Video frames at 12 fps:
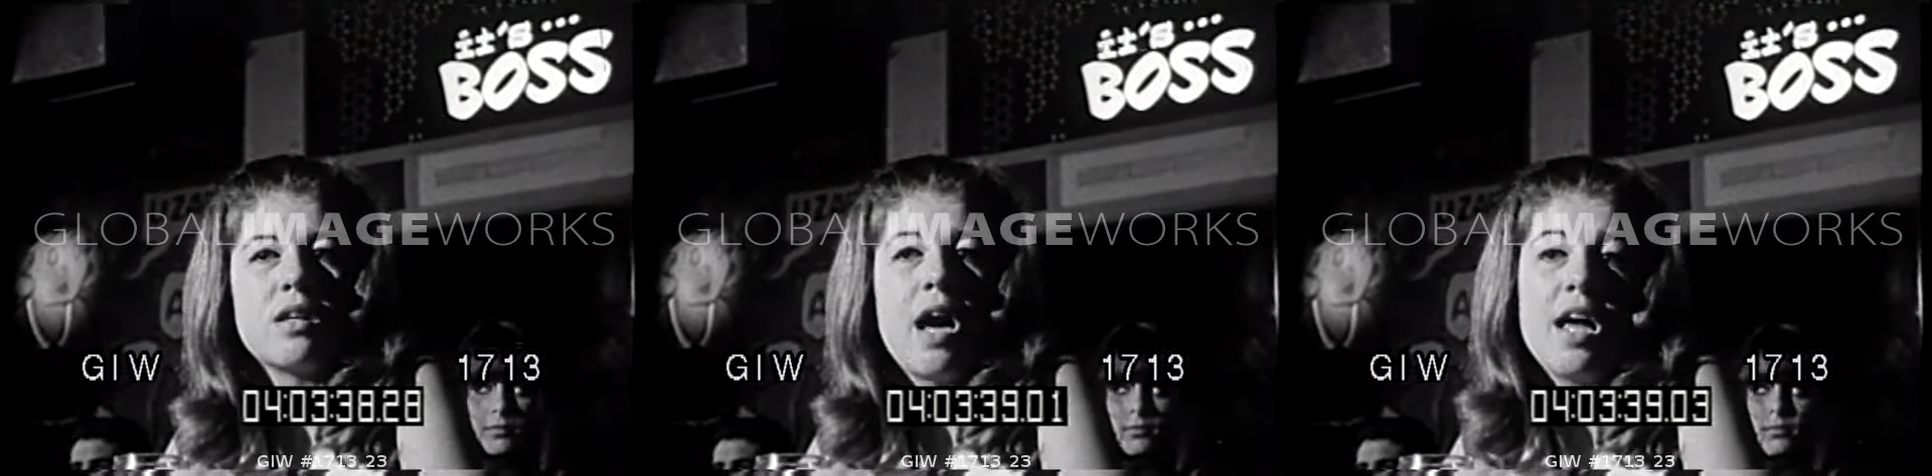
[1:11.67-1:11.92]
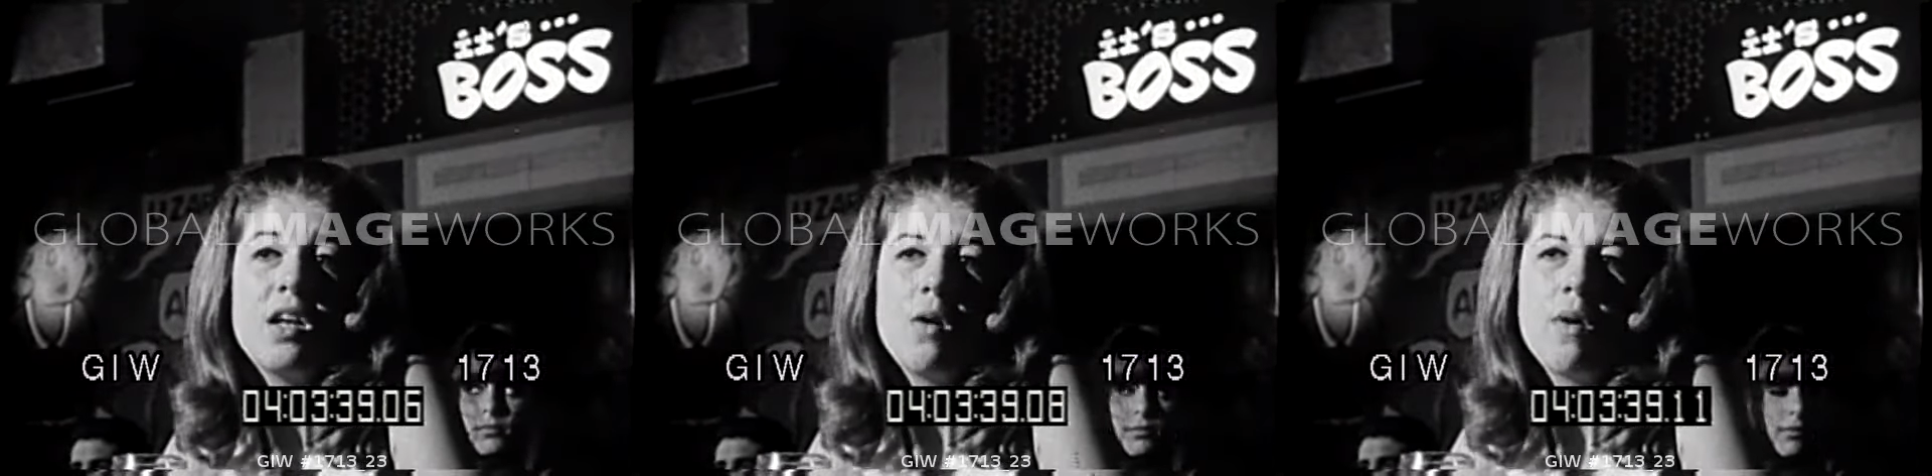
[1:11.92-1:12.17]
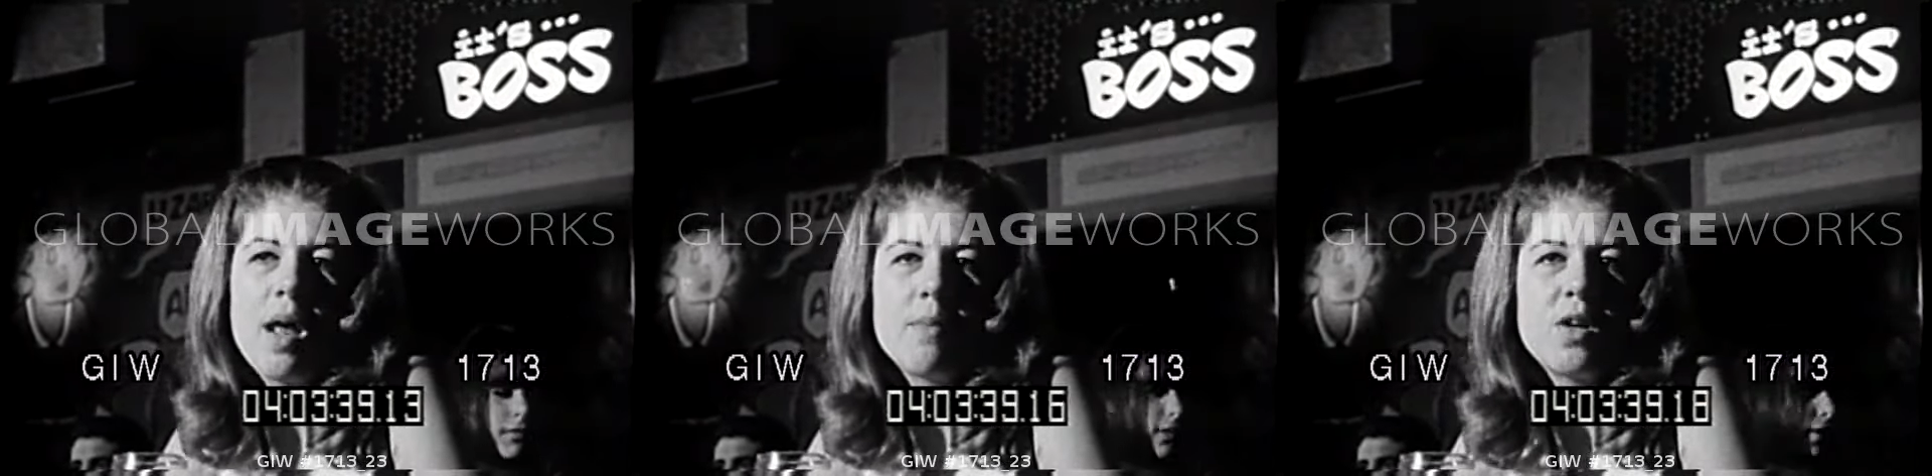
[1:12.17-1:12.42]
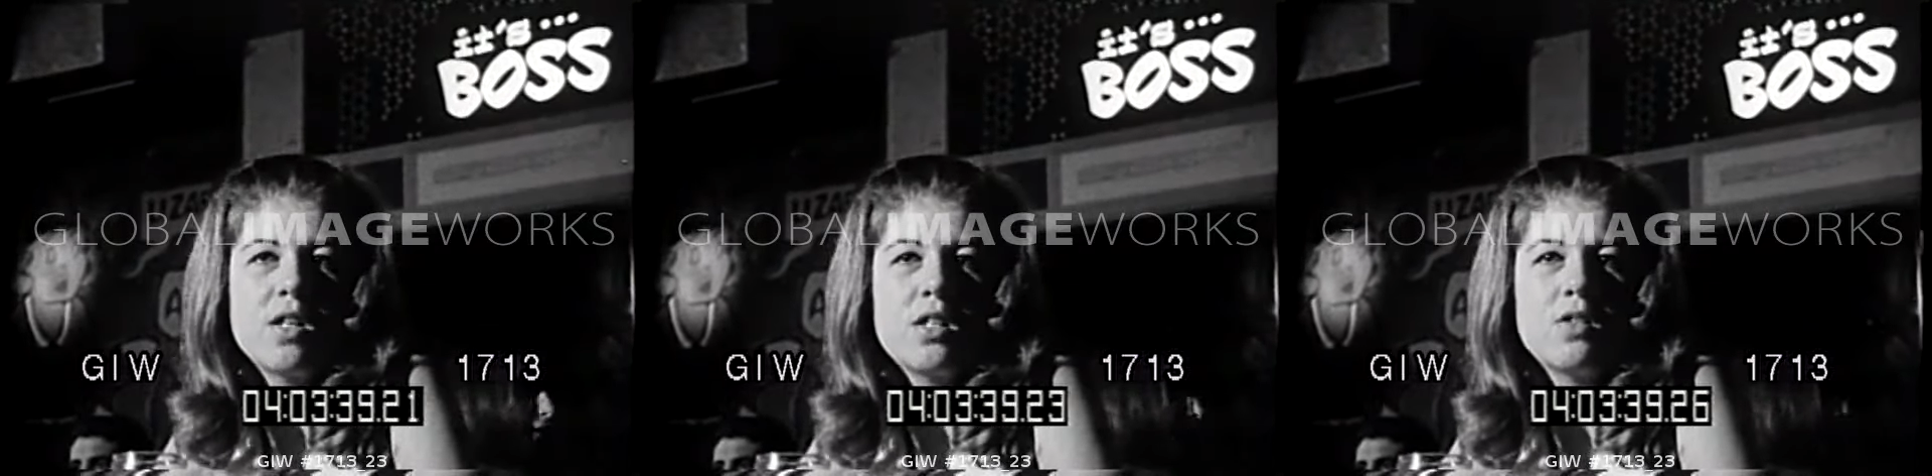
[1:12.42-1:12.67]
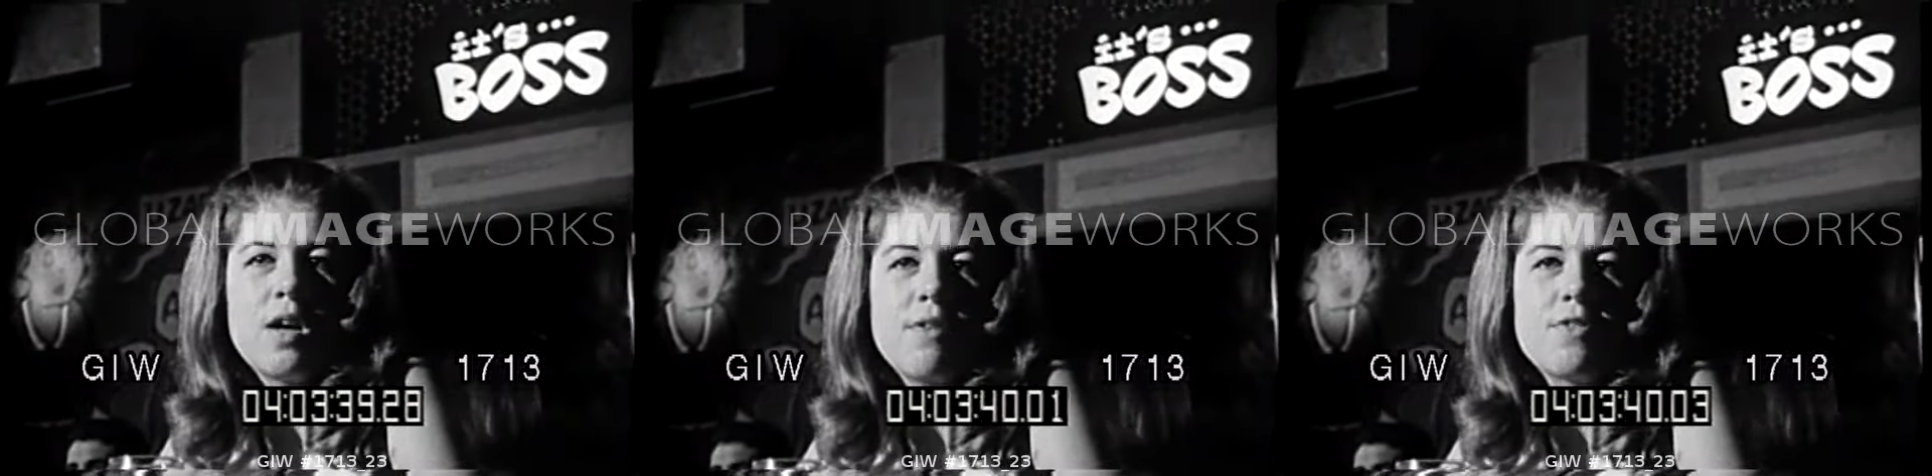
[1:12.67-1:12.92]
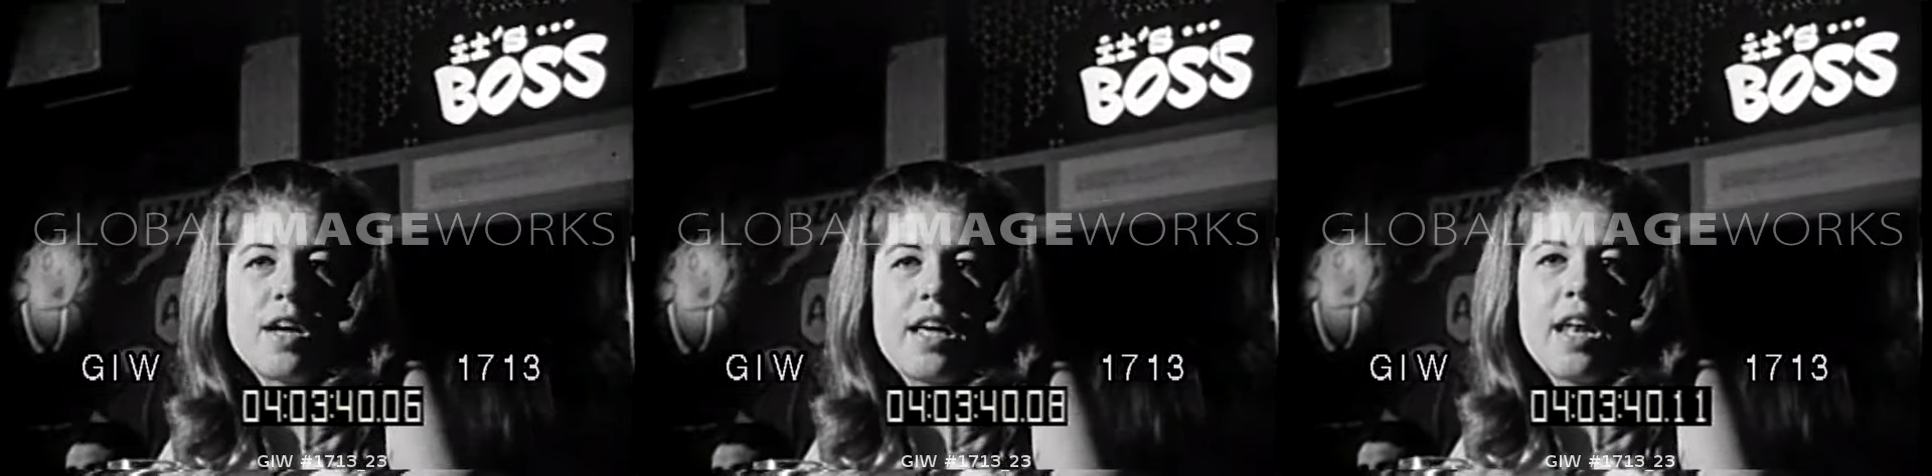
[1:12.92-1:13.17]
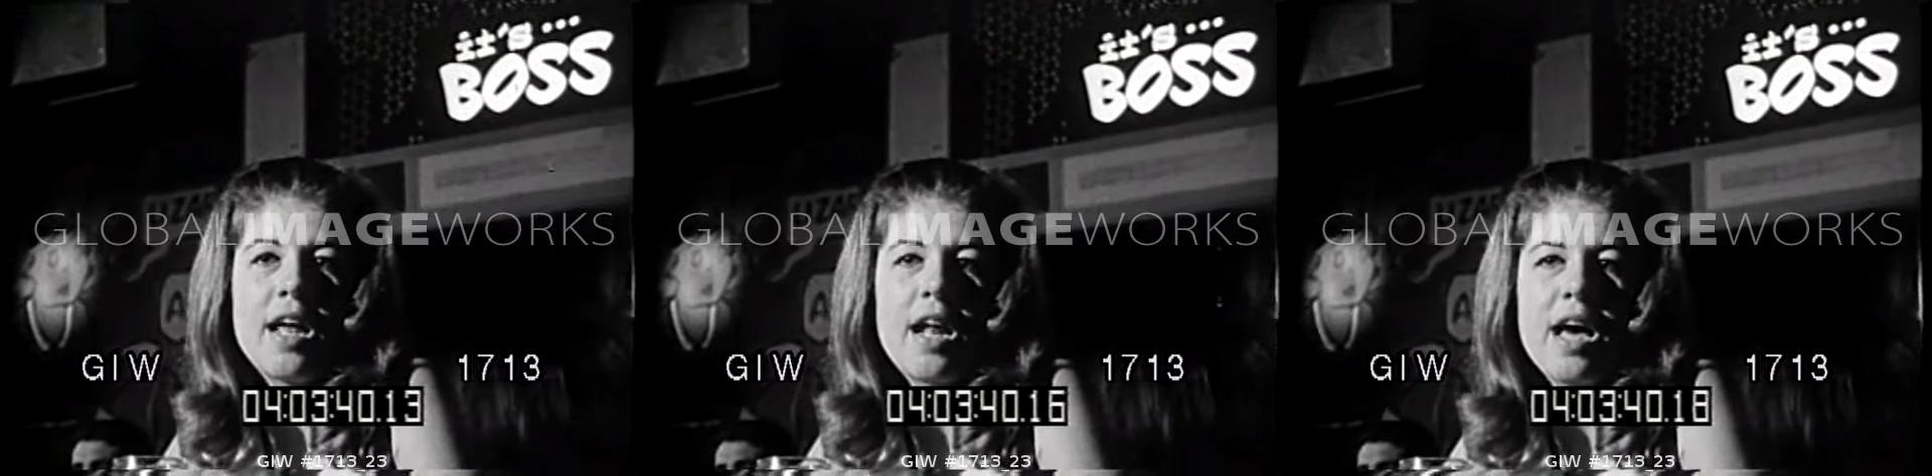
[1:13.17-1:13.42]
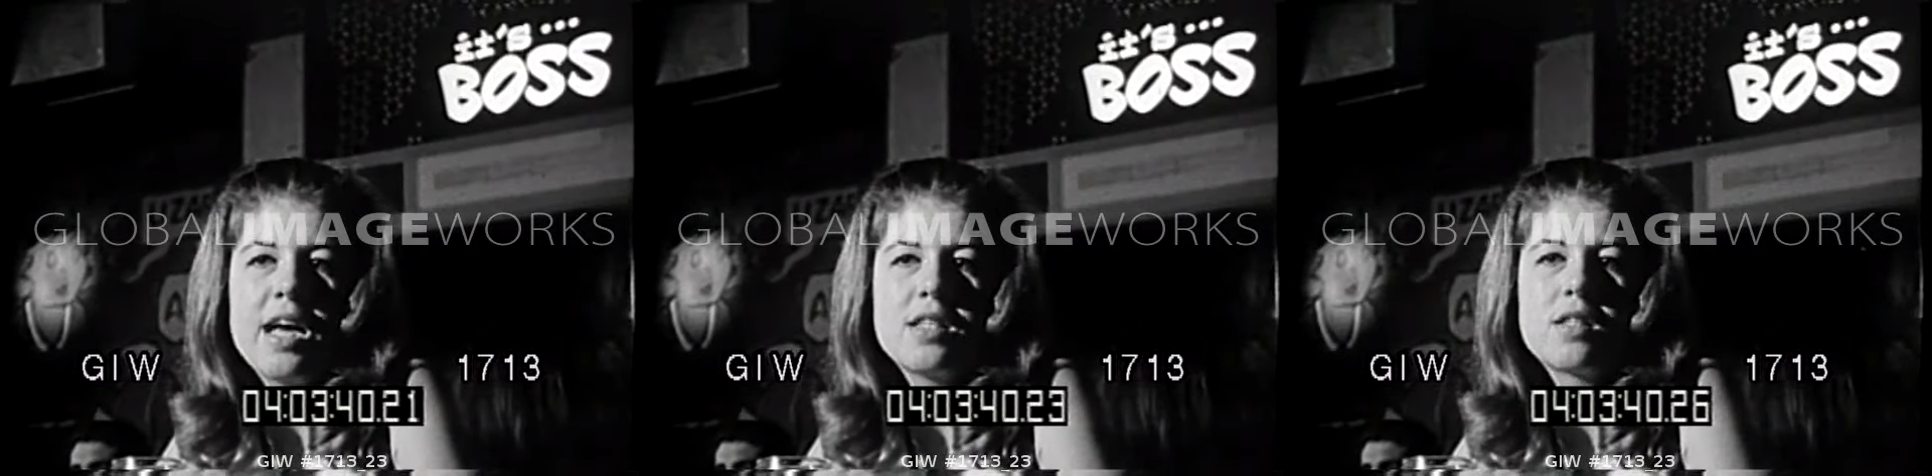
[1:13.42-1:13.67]
I know what I'm going to do after I get out of
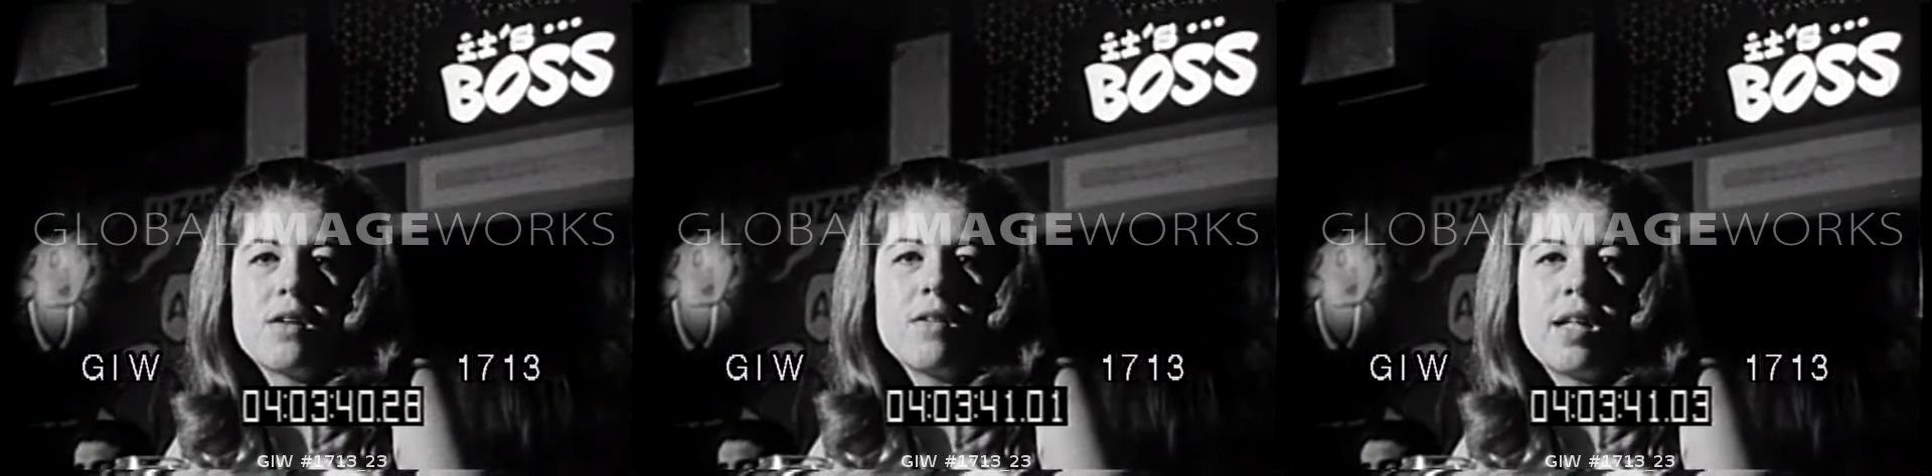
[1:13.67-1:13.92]
high school.